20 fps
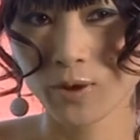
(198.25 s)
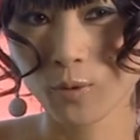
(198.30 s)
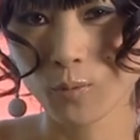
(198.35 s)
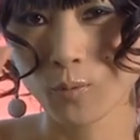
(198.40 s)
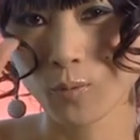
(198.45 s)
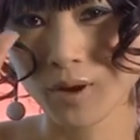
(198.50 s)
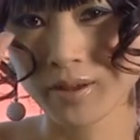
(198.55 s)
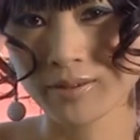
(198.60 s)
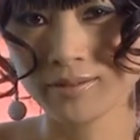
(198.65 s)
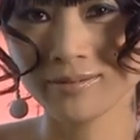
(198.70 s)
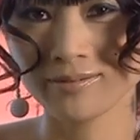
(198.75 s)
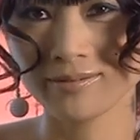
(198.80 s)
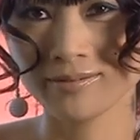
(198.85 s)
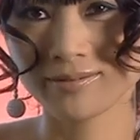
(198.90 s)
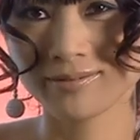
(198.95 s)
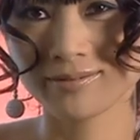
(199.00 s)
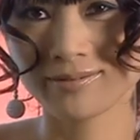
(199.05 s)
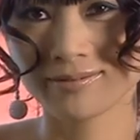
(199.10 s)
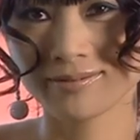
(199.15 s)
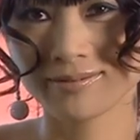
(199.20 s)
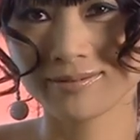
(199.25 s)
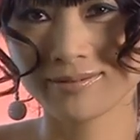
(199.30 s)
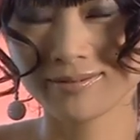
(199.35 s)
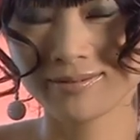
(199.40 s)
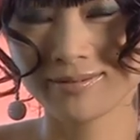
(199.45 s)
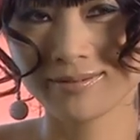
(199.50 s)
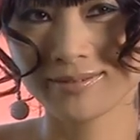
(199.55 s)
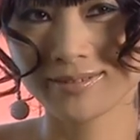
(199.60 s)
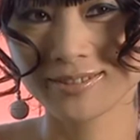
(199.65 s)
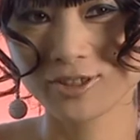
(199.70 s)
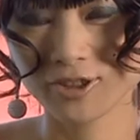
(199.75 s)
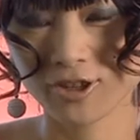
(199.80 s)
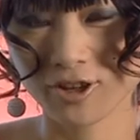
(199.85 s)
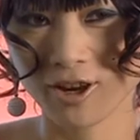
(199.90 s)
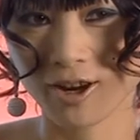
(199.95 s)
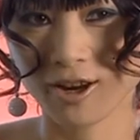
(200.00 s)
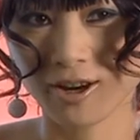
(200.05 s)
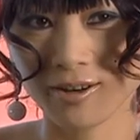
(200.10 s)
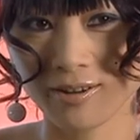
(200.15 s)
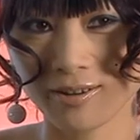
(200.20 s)
one
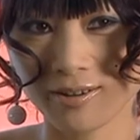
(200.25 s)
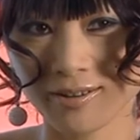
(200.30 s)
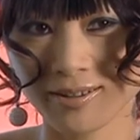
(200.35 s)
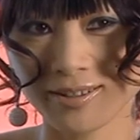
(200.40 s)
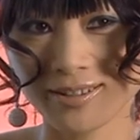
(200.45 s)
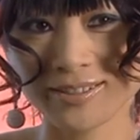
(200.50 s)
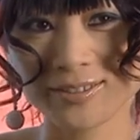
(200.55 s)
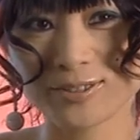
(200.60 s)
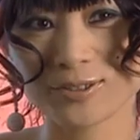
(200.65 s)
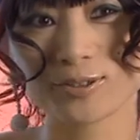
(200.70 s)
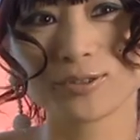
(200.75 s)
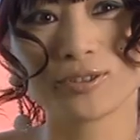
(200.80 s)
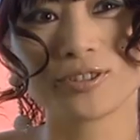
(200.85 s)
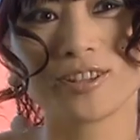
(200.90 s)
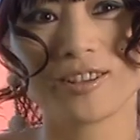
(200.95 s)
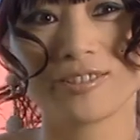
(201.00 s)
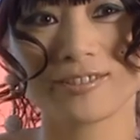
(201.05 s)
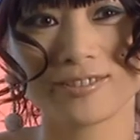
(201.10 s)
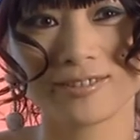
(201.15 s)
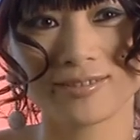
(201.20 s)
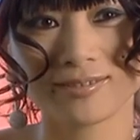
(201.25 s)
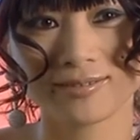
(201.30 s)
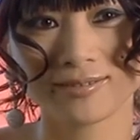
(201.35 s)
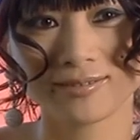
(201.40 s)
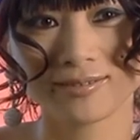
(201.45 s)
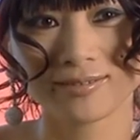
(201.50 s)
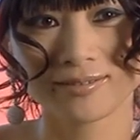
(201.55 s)
scar leads to another.